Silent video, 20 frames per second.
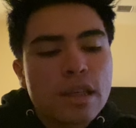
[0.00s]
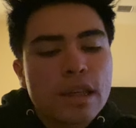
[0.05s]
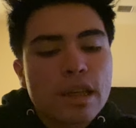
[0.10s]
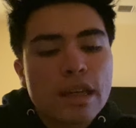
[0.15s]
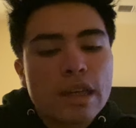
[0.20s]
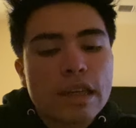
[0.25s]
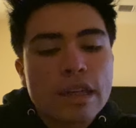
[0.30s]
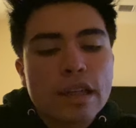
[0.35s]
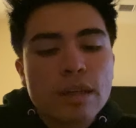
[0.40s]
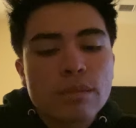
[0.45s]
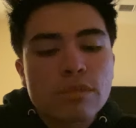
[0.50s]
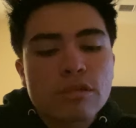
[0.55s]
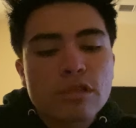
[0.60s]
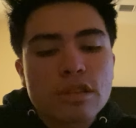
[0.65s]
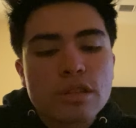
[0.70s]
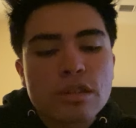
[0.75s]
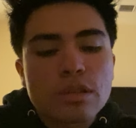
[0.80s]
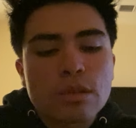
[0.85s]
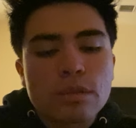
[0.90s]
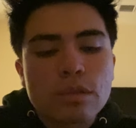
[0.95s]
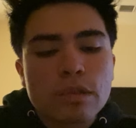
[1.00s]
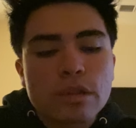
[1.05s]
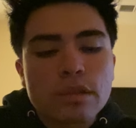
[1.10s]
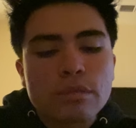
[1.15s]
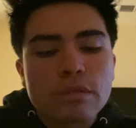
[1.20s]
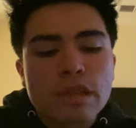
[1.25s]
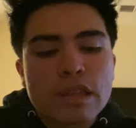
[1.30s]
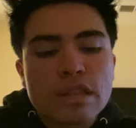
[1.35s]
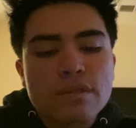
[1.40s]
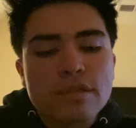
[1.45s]
can help restore
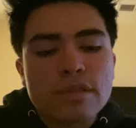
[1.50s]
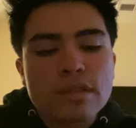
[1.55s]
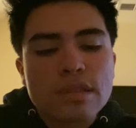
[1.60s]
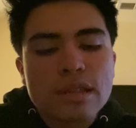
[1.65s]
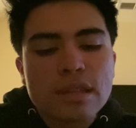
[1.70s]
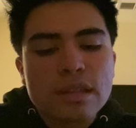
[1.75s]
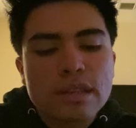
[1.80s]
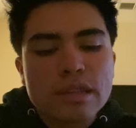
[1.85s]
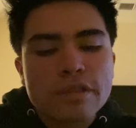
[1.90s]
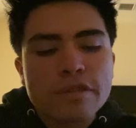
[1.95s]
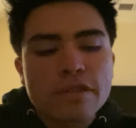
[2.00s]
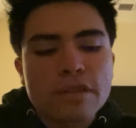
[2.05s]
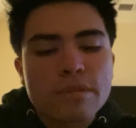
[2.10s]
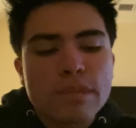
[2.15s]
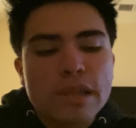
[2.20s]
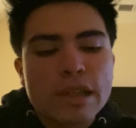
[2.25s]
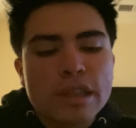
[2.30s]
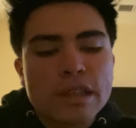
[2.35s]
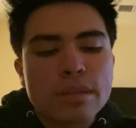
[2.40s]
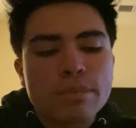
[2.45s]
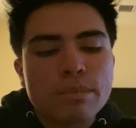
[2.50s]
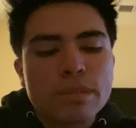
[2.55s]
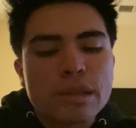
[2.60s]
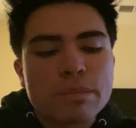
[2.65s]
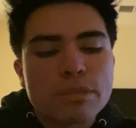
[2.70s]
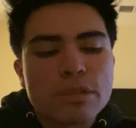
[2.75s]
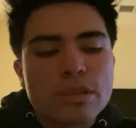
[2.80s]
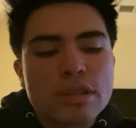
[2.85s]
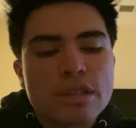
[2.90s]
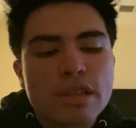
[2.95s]
restful sleep for many of the
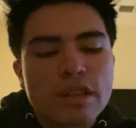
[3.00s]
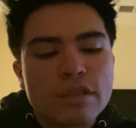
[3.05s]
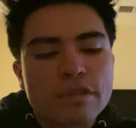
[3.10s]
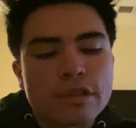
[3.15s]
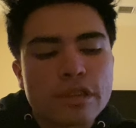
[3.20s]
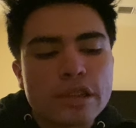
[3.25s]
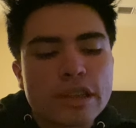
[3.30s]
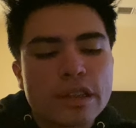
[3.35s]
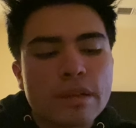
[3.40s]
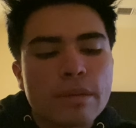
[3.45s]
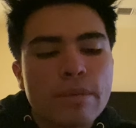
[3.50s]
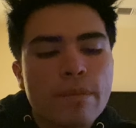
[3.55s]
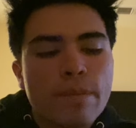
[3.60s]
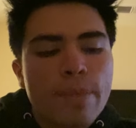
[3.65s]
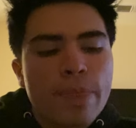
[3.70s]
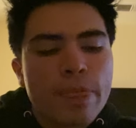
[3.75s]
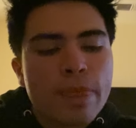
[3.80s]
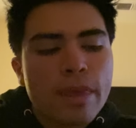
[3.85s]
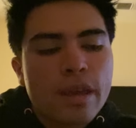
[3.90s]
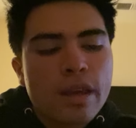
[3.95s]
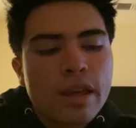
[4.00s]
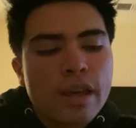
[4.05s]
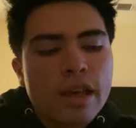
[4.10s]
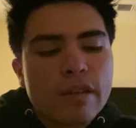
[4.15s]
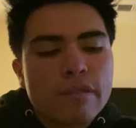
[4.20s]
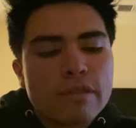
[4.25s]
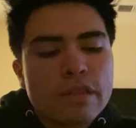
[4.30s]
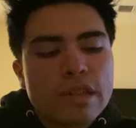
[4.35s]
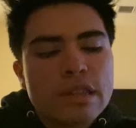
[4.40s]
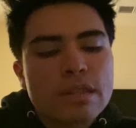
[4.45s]
people suffering.
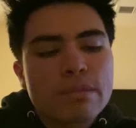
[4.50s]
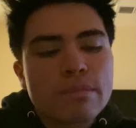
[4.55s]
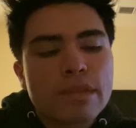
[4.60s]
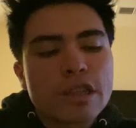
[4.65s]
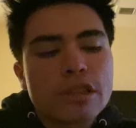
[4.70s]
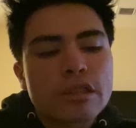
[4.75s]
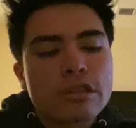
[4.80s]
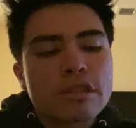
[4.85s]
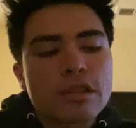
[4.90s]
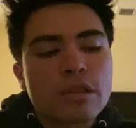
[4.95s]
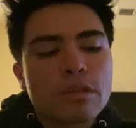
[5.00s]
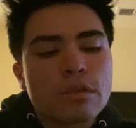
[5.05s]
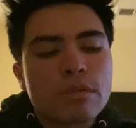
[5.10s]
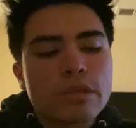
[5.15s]
If these measures don't